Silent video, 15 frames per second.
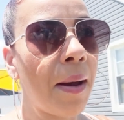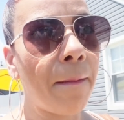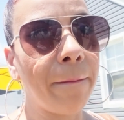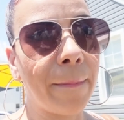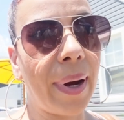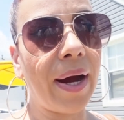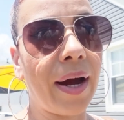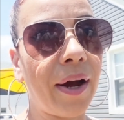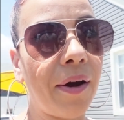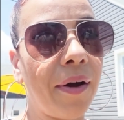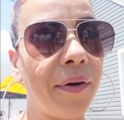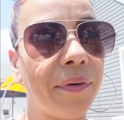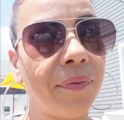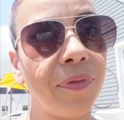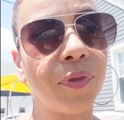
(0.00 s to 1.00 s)
my
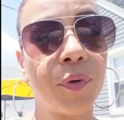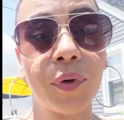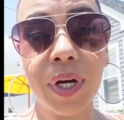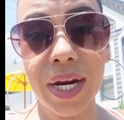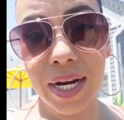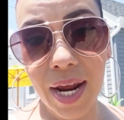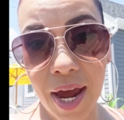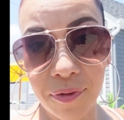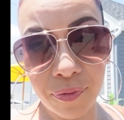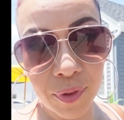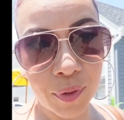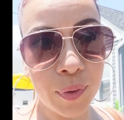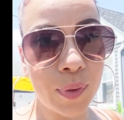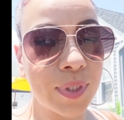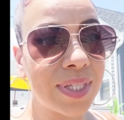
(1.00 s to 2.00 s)
three
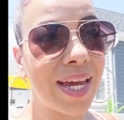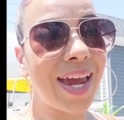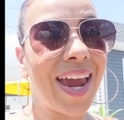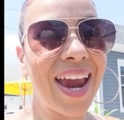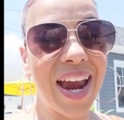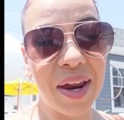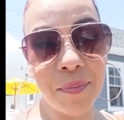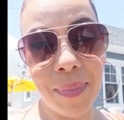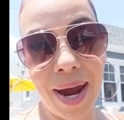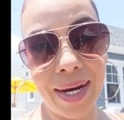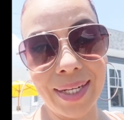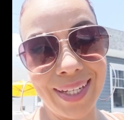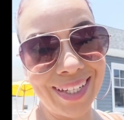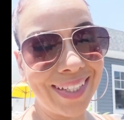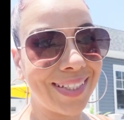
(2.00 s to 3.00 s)
nephews and my
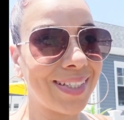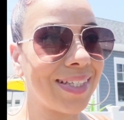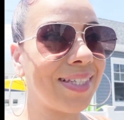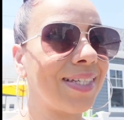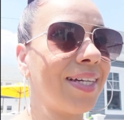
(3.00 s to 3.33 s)
niece.